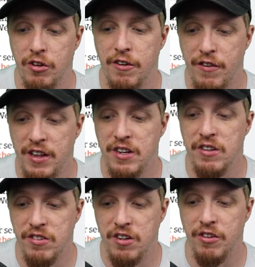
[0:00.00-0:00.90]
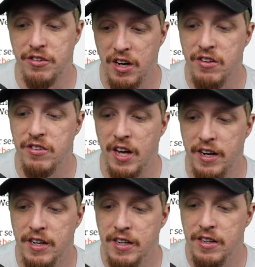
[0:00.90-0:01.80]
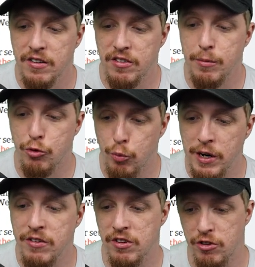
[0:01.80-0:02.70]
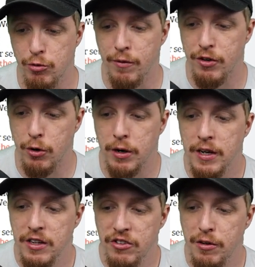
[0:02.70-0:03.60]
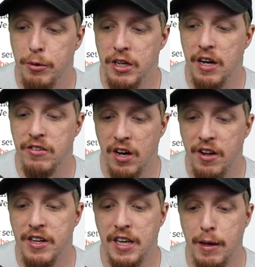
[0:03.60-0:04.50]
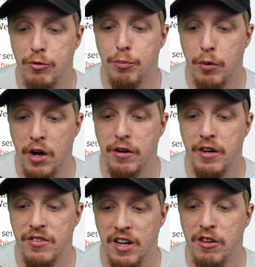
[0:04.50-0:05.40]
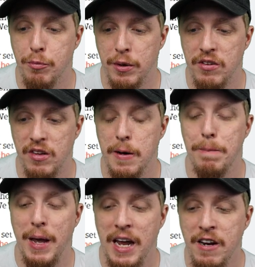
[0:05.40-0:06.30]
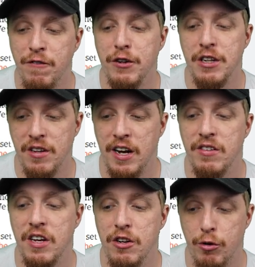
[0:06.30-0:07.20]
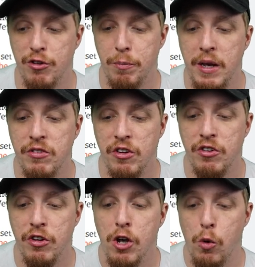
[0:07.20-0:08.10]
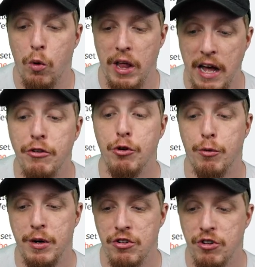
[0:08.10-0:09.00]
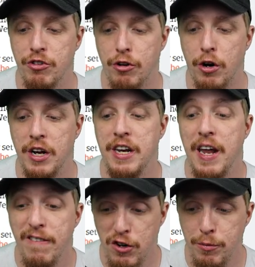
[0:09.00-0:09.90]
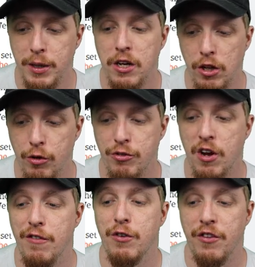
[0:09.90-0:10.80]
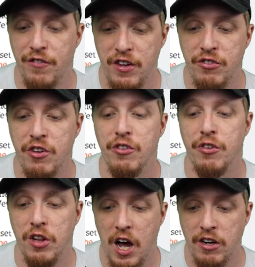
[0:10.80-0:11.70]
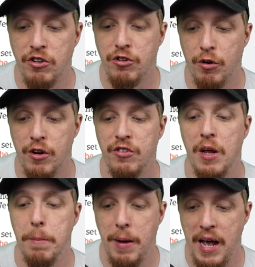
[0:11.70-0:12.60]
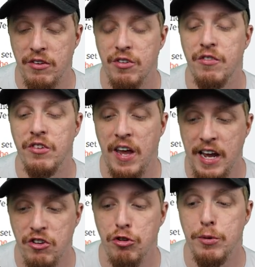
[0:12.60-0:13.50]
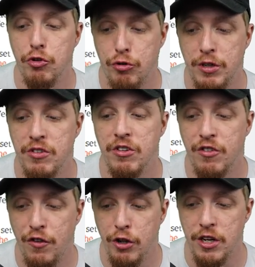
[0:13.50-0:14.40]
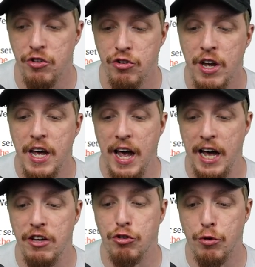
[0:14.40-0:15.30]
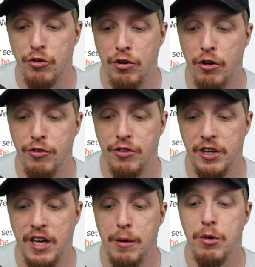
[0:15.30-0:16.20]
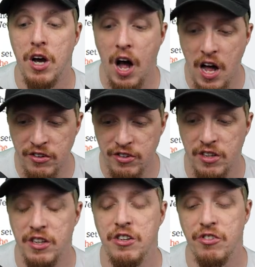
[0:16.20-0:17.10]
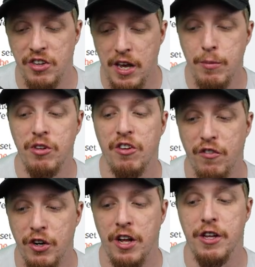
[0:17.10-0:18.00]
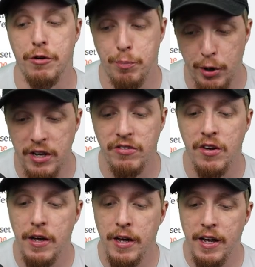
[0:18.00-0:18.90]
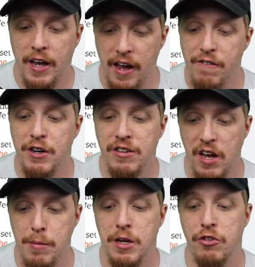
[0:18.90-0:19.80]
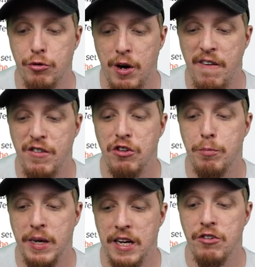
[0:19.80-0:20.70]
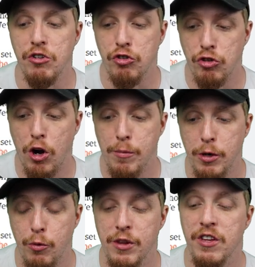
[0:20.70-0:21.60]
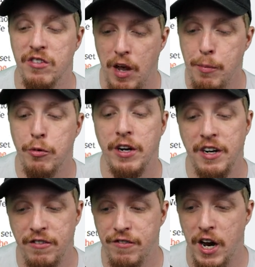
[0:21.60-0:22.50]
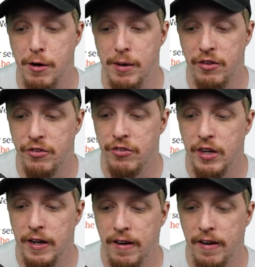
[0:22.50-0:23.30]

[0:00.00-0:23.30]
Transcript: so the fact that it still does that seems weird to this reviewer. Similarly, a ton of the game's progress takes place in painfully tight indoor spaces, while outdoor regions are inevitably closed off with fences, locked doors, and massive tangible trees as foliage. As a result, the game constantly slams its foot on the brakes every time its graphics begin to charm you with its upgraded environments.